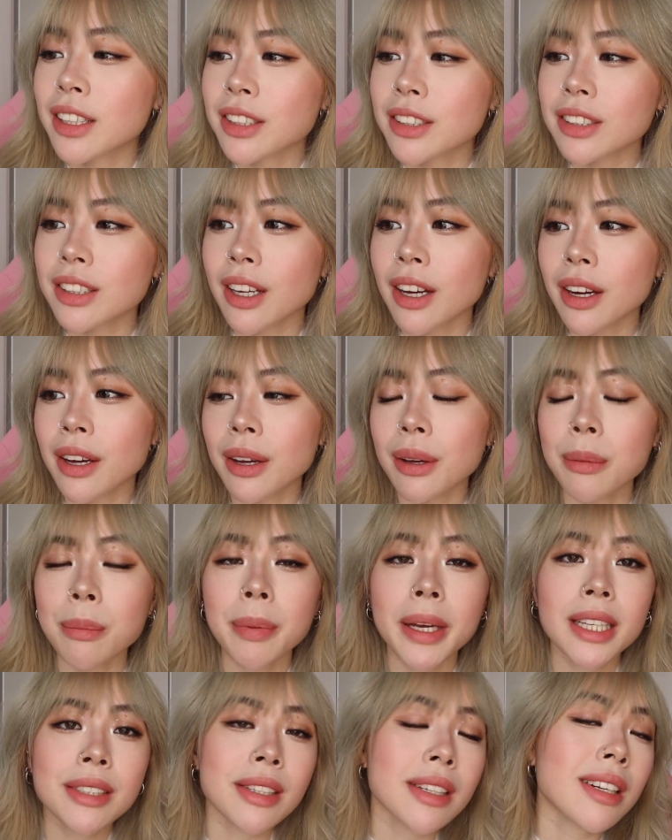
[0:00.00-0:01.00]
So
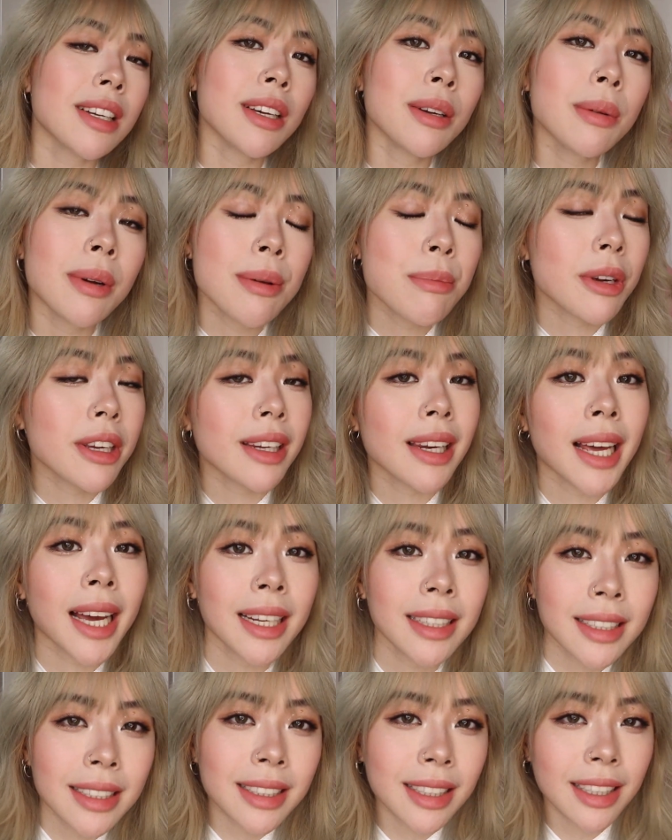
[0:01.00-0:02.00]
basically when we
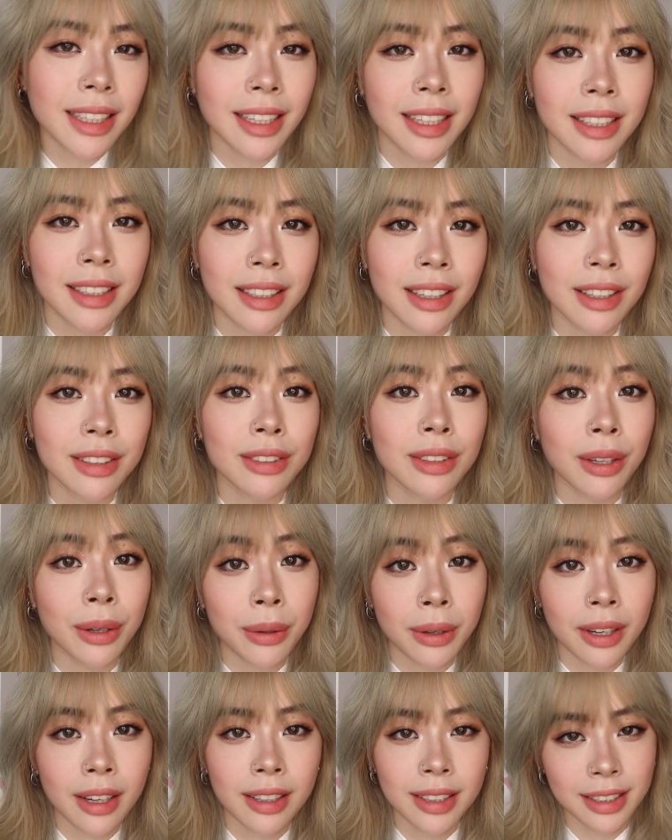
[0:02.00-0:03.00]
landed in
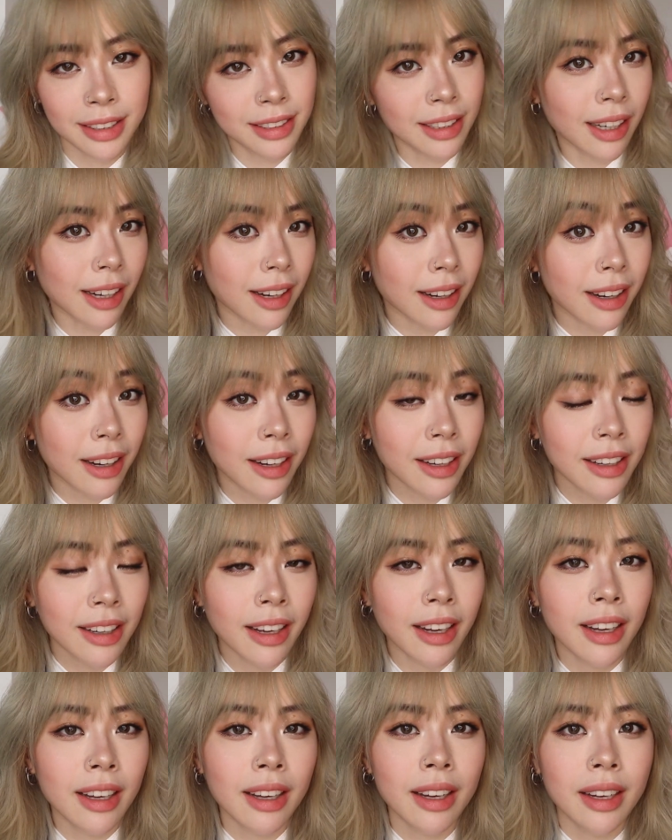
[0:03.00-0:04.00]
Doha, Qatar,
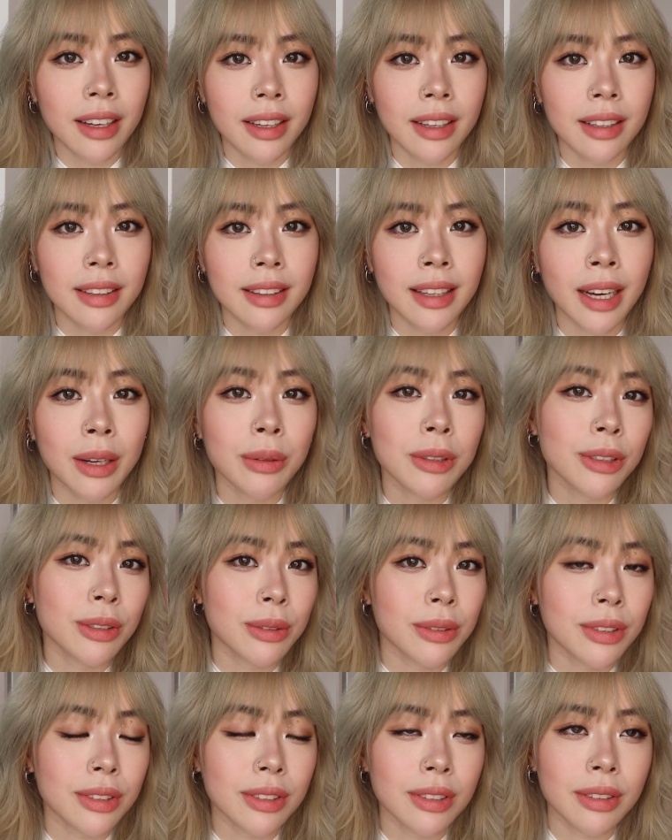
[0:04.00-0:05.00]
that
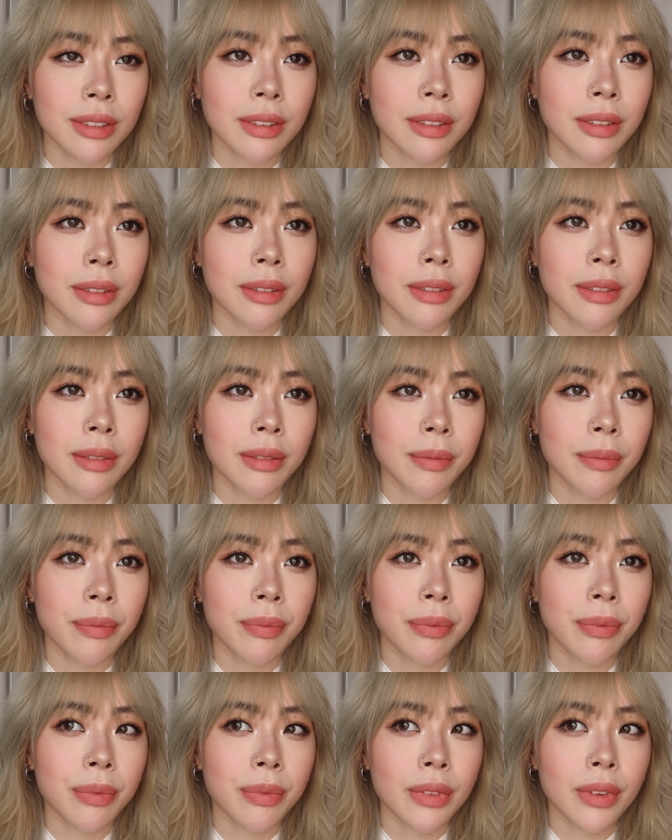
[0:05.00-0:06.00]
was
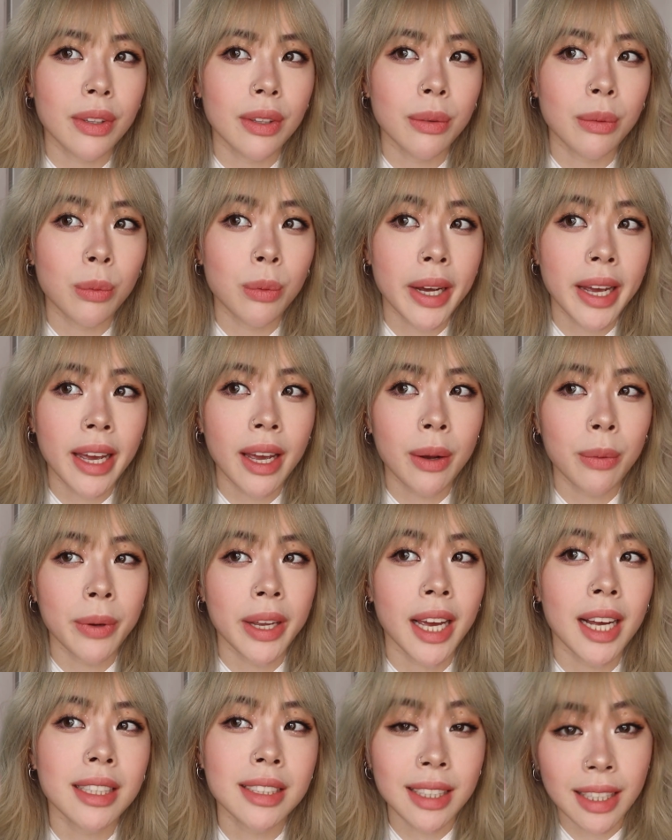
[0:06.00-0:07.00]
where we
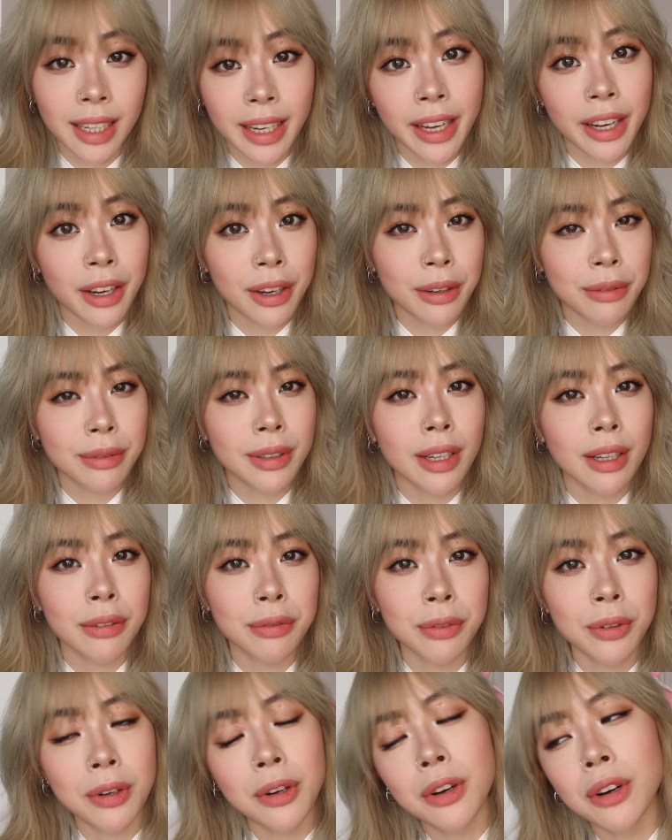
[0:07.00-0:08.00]
had to lay over
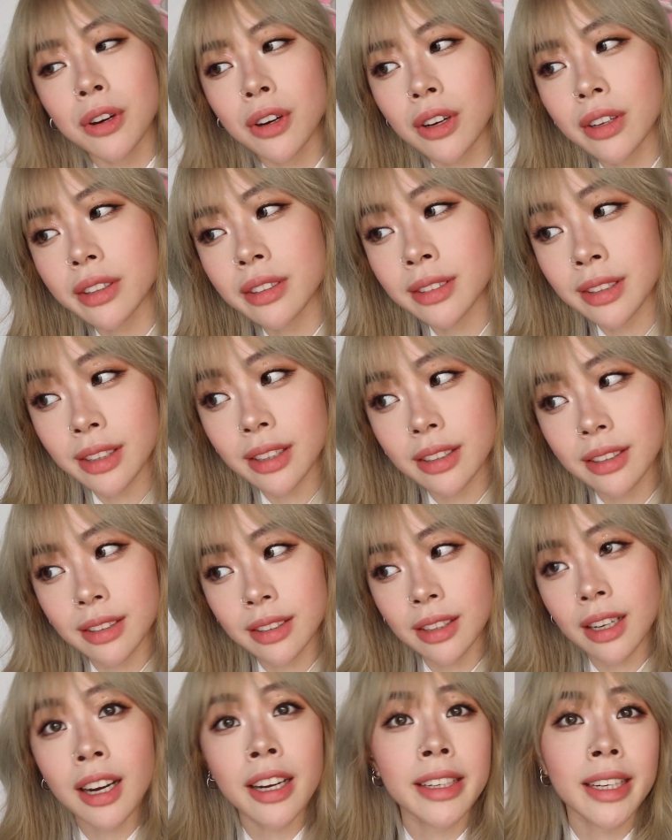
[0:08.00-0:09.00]
for
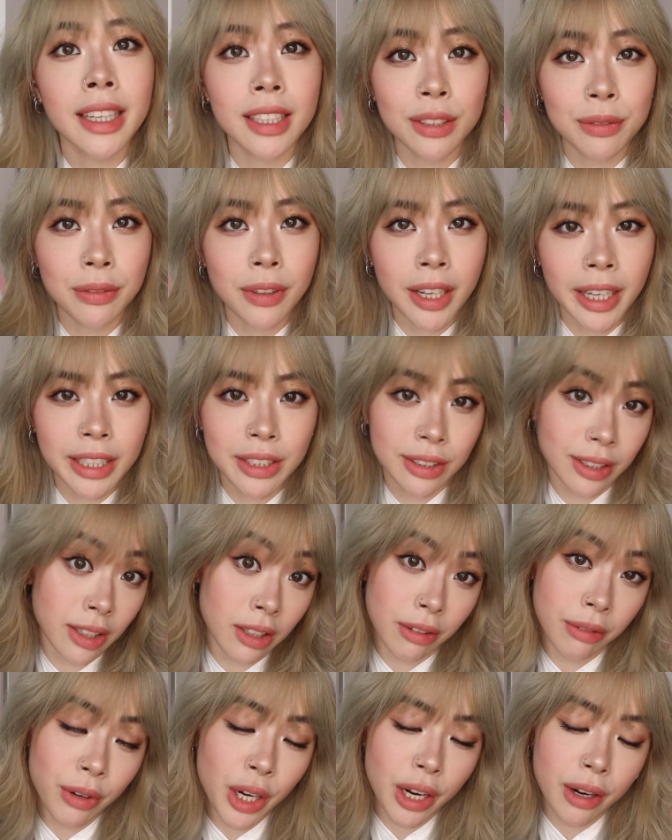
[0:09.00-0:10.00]
our next flight to
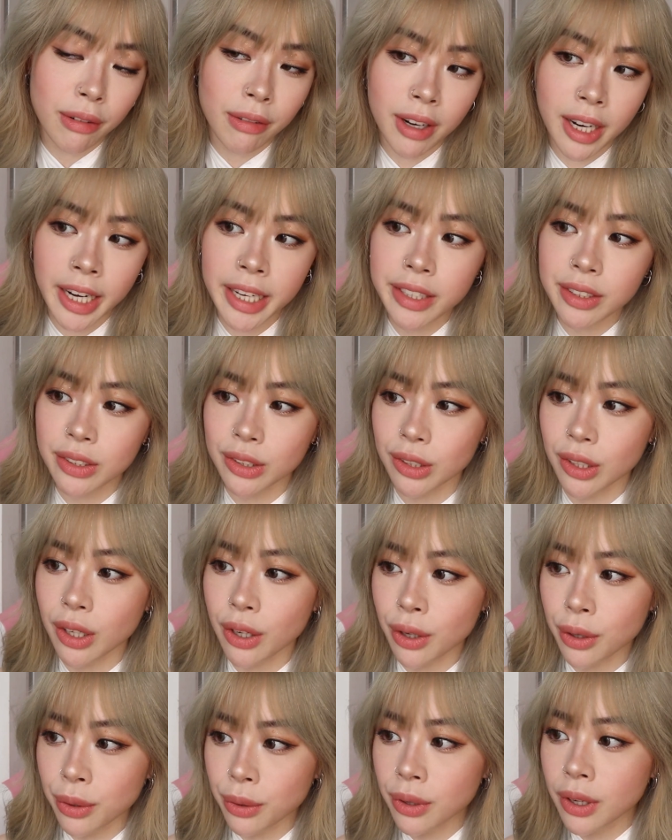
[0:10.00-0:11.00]
Korea, right?
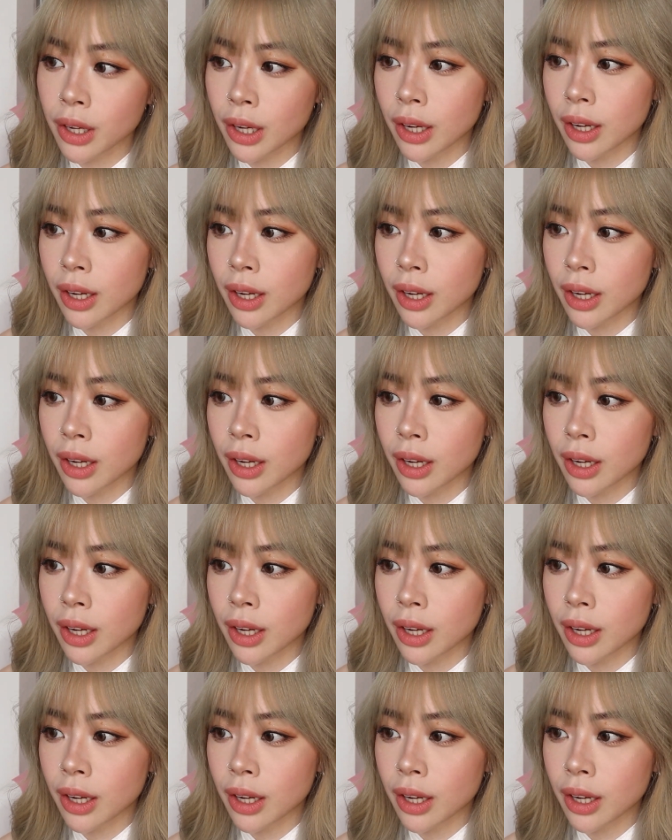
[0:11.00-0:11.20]
So